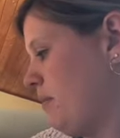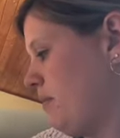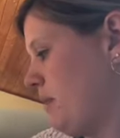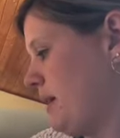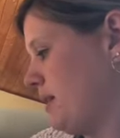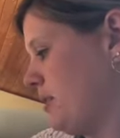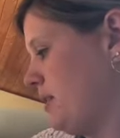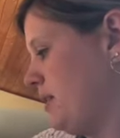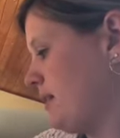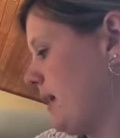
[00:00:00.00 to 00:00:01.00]
because
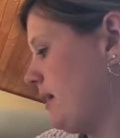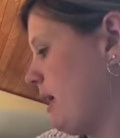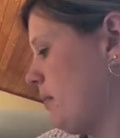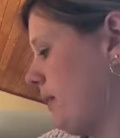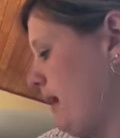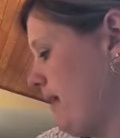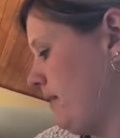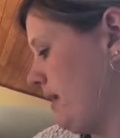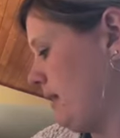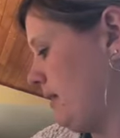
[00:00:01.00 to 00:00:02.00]
Jesus had come alive
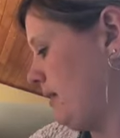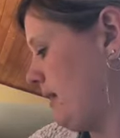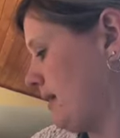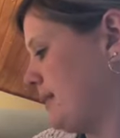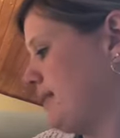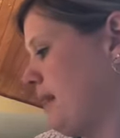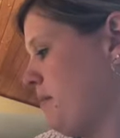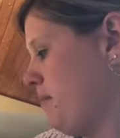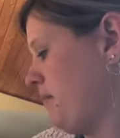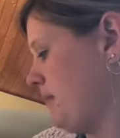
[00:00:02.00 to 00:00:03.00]
again, that
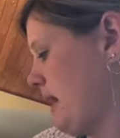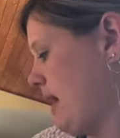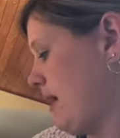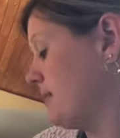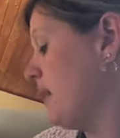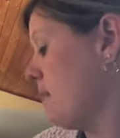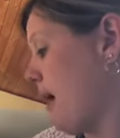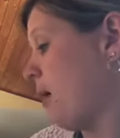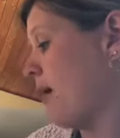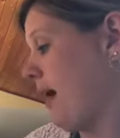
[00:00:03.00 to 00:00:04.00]
someday,
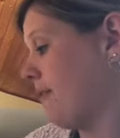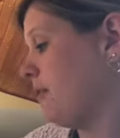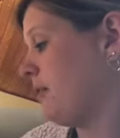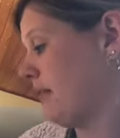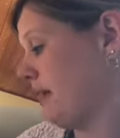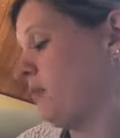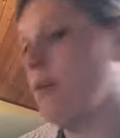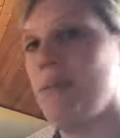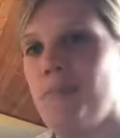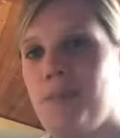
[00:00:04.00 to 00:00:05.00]
somehow, everything
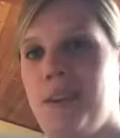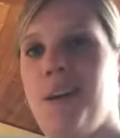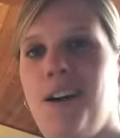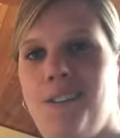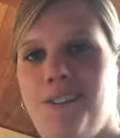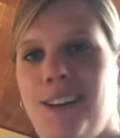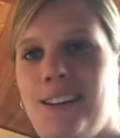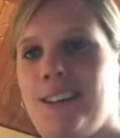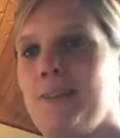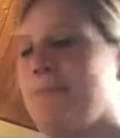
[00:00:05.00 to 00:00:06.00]
would be all
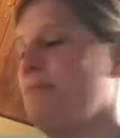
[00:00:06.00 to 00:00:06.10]
right.